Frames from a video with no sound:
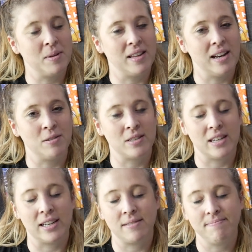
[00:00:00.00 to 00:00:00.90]
but then I was
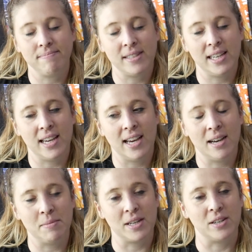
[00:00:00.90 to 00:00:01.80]
like, yeah,
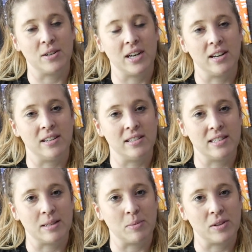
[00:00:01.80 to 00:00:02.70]
I'm gonna go cuddle and sleep